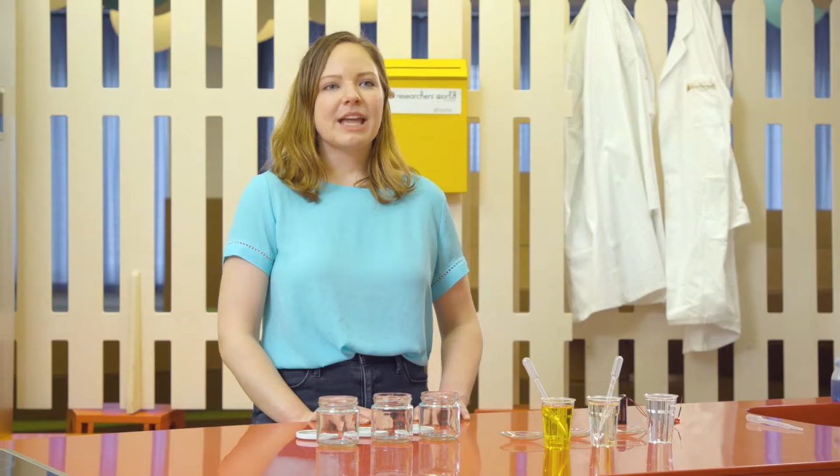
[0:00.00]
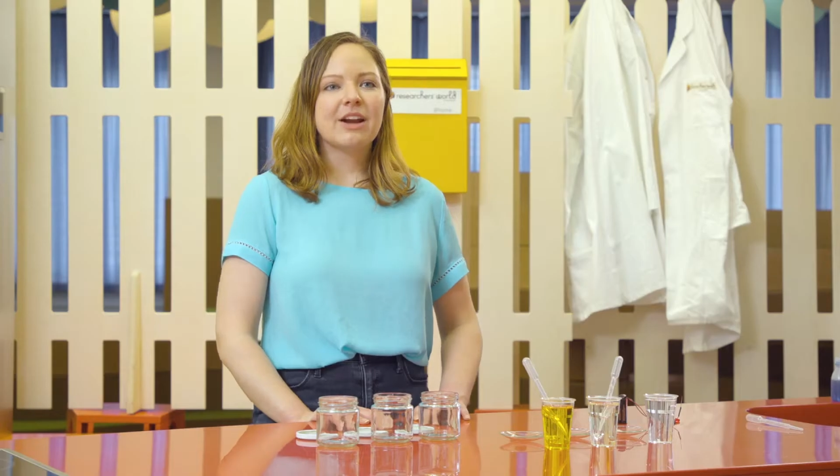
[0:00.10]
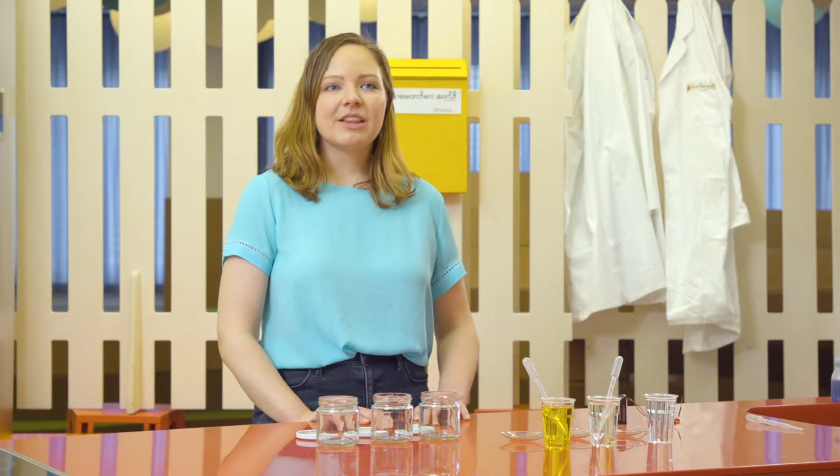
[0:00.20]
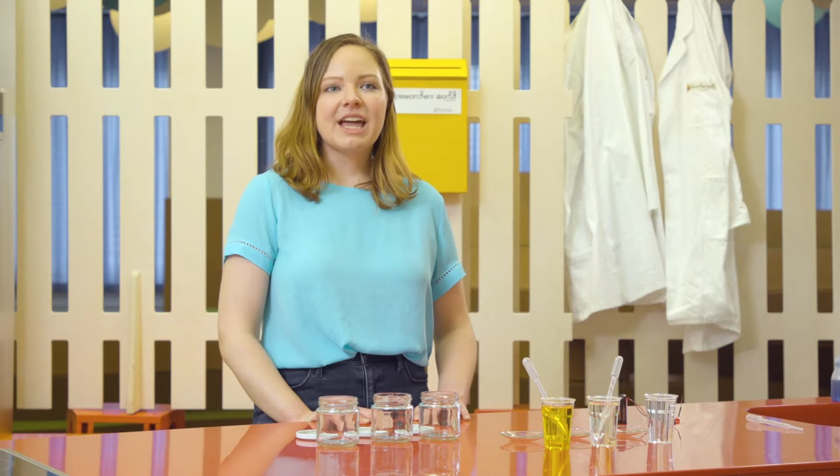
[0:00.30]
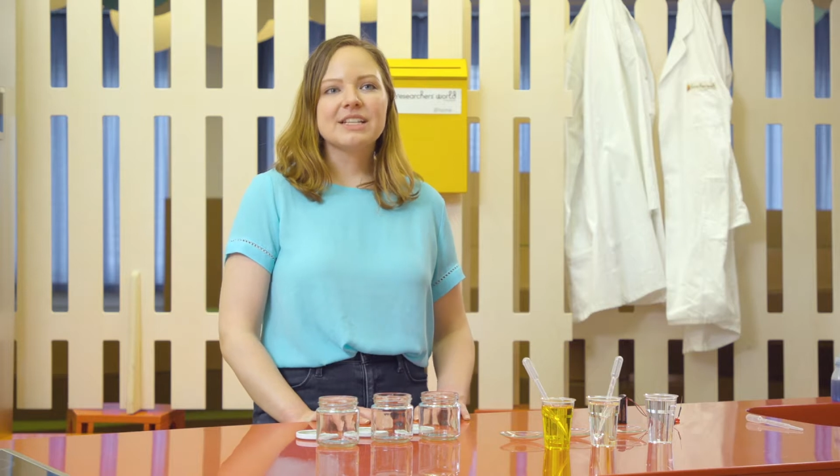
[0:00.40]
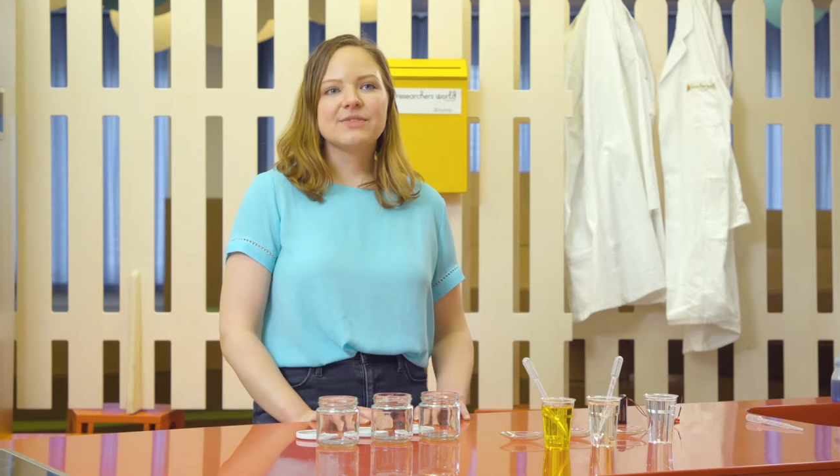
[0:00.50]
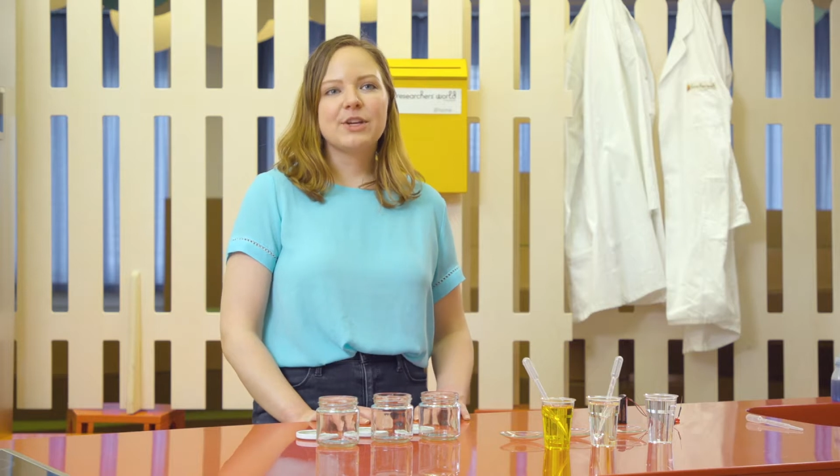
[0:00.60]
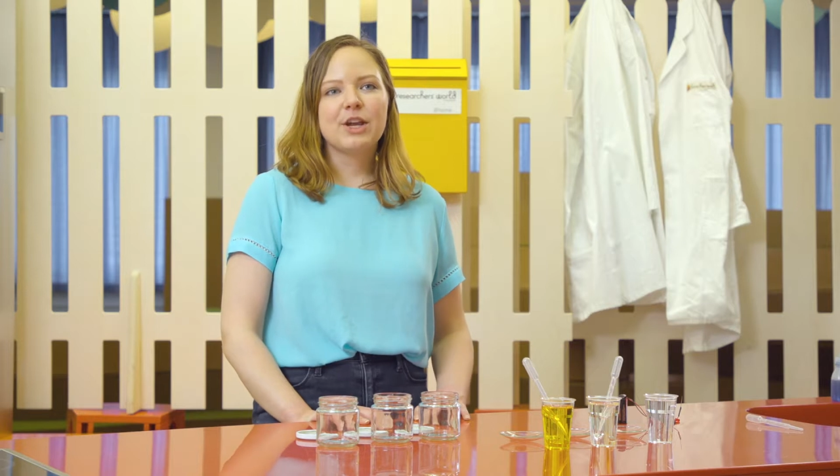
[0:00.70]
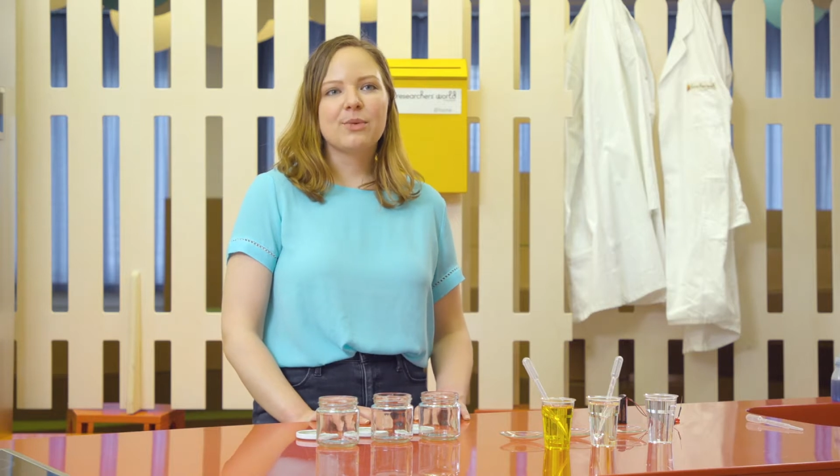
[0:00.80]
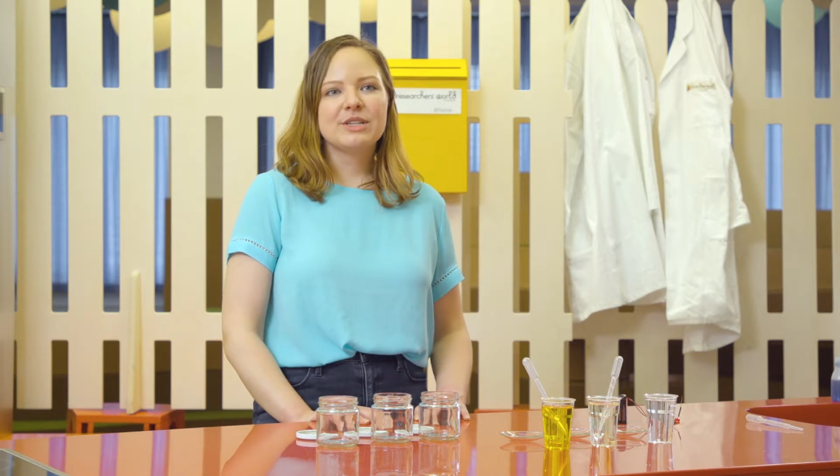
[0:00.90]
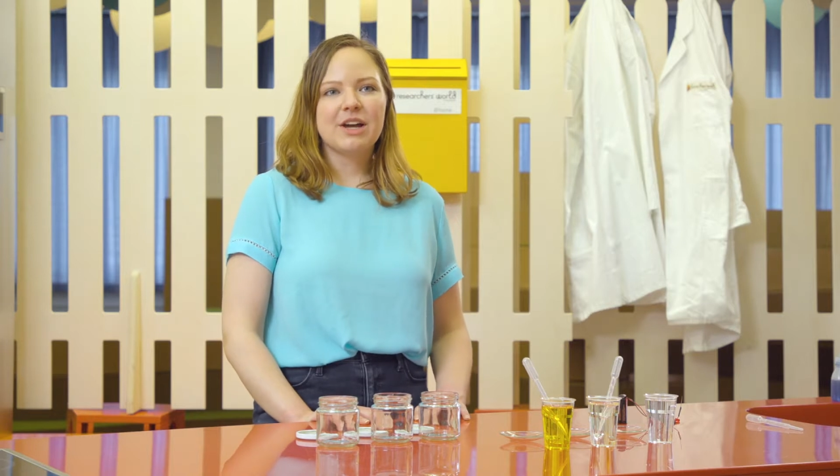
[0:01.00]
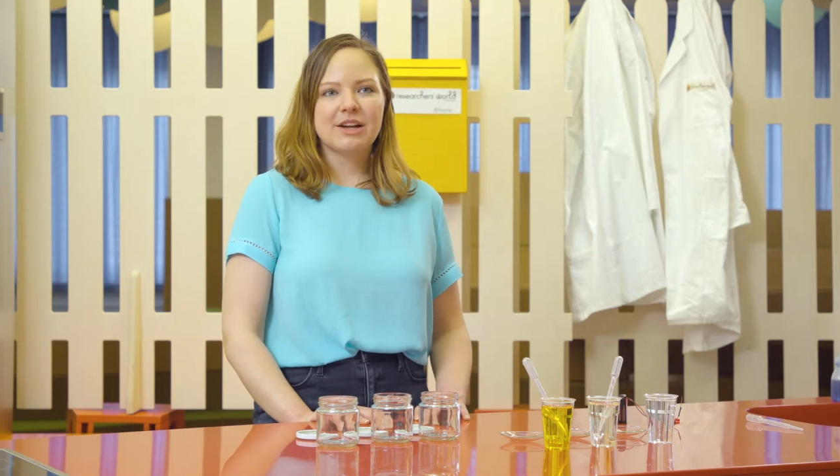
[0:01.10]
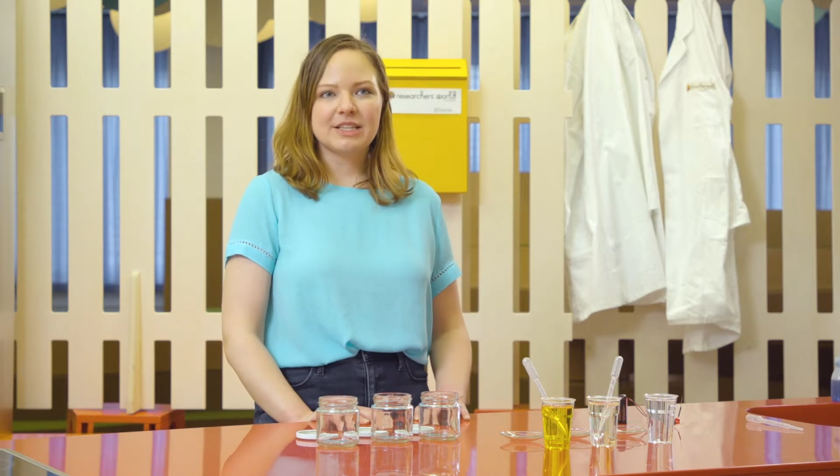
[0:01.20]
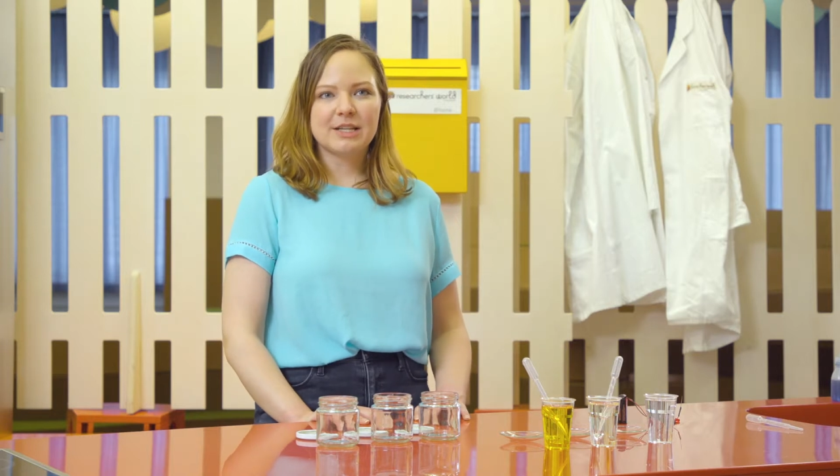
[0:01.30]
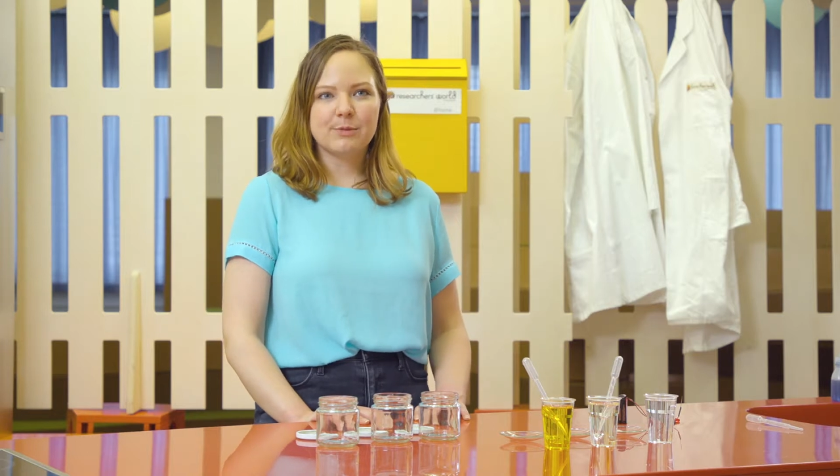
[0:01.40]
In our last video, we
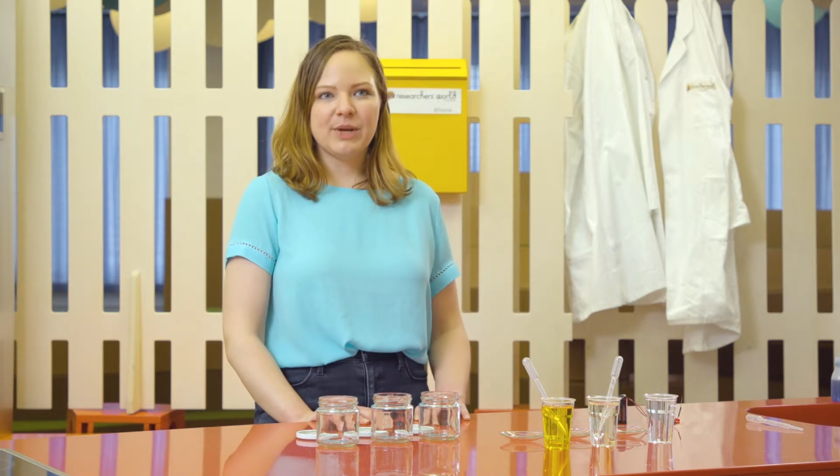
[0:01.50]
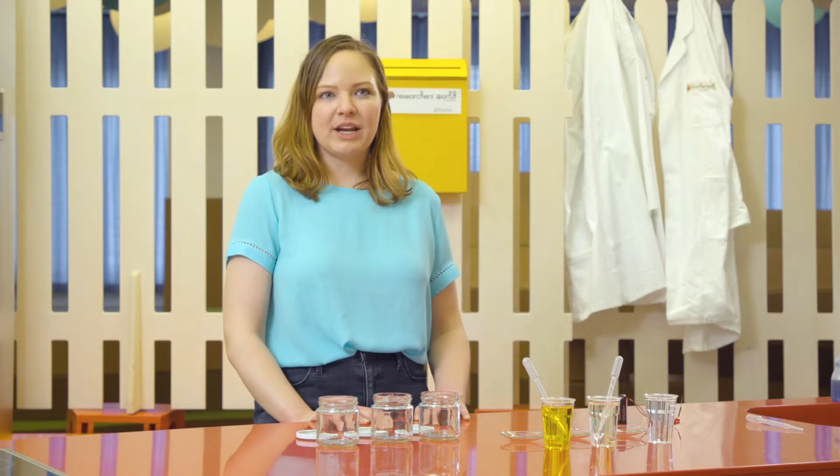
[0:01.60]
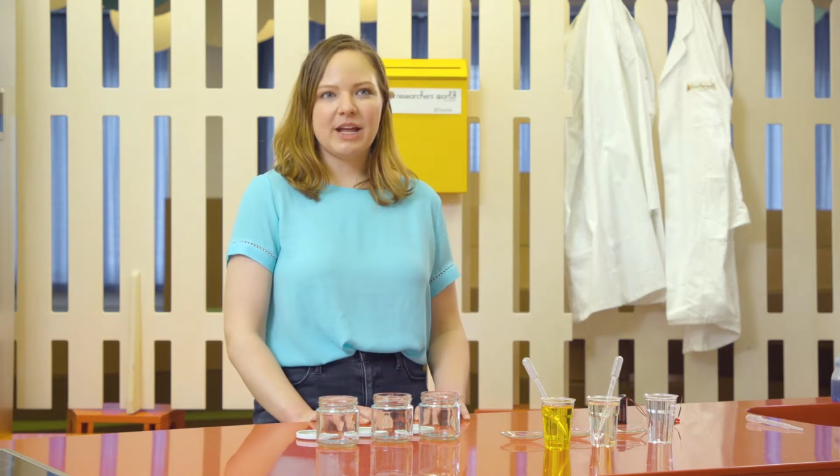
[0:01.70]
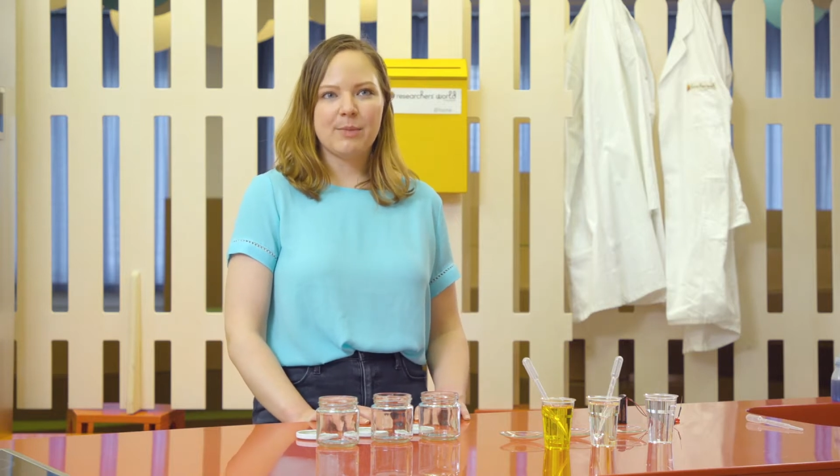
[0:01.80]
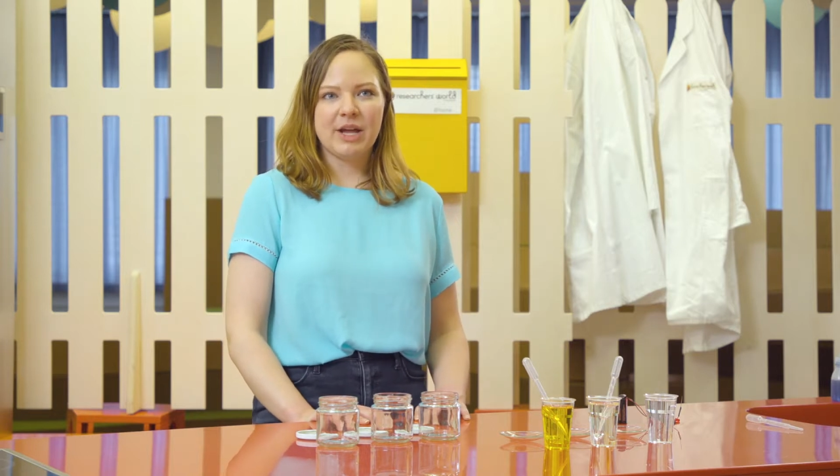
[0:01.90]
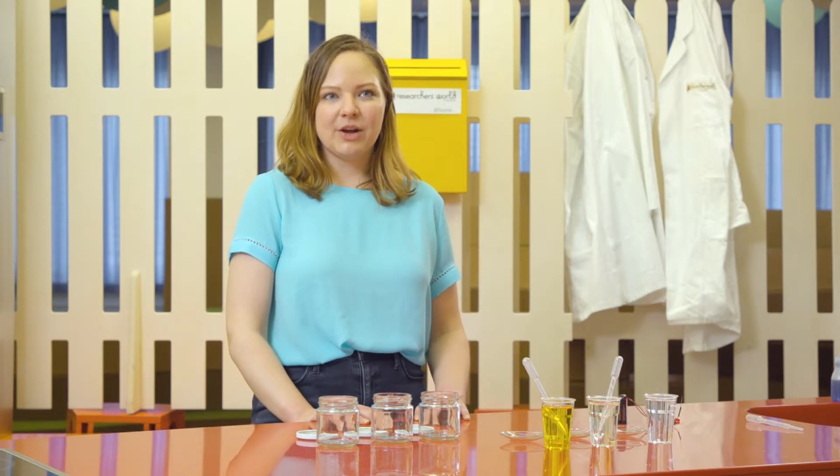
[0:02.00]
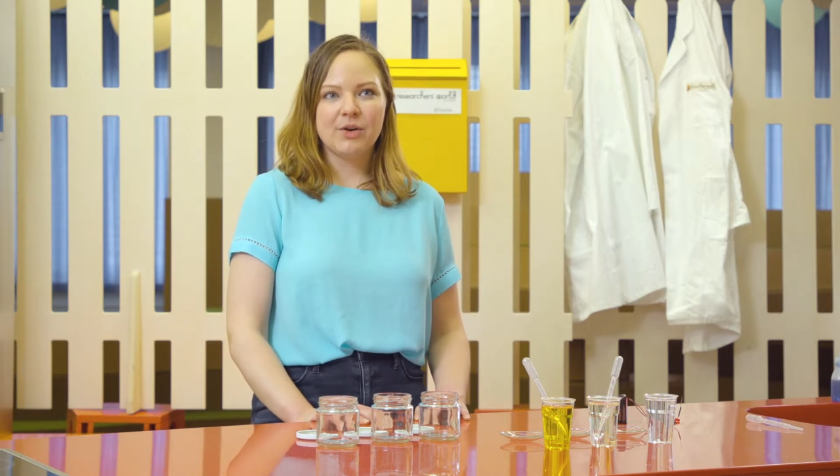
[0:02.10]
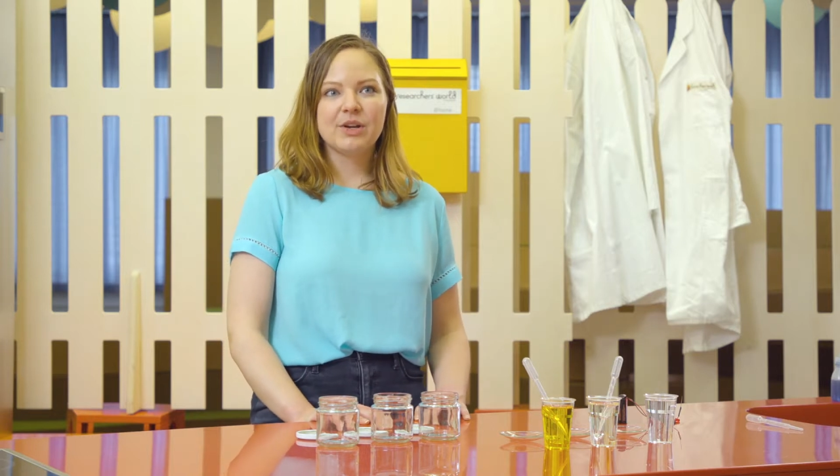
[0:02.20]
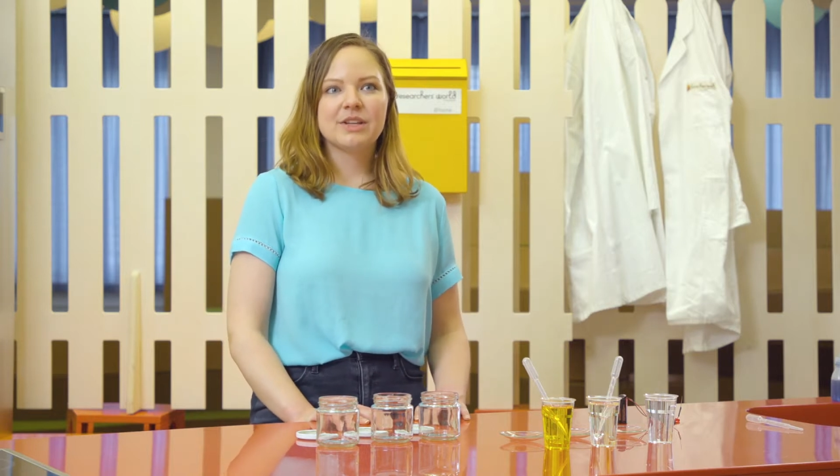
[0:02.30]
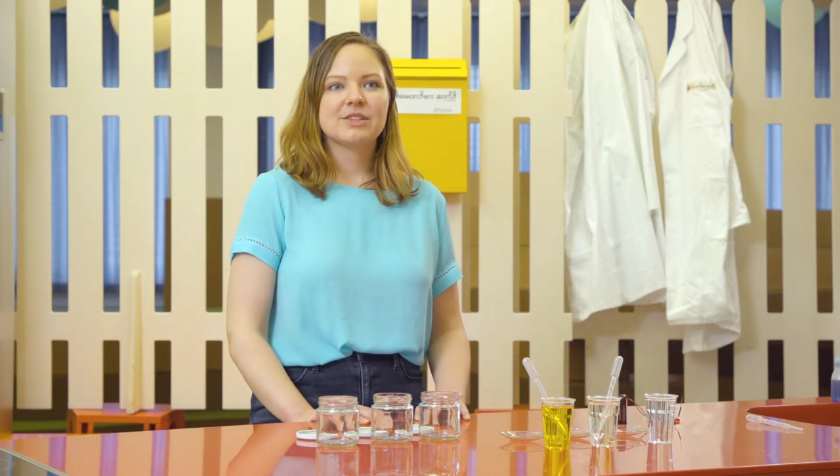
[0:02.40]
talked a little bit about